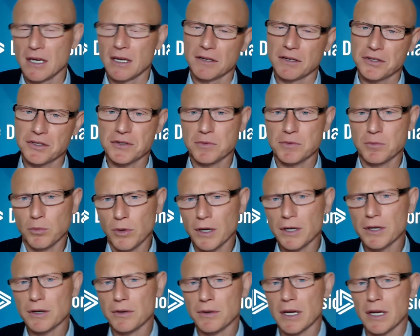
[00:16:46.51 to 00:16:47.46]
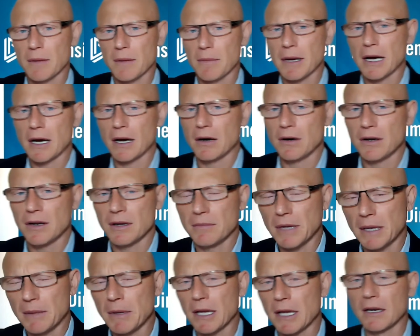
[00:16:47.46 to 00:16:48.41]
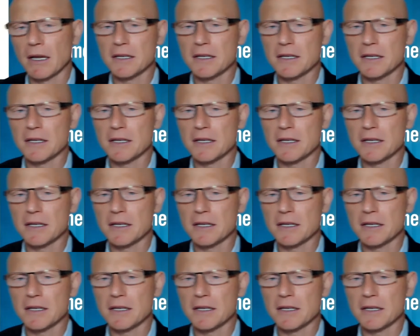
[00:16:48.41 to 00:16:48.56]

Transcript: just wondering about, maybe a little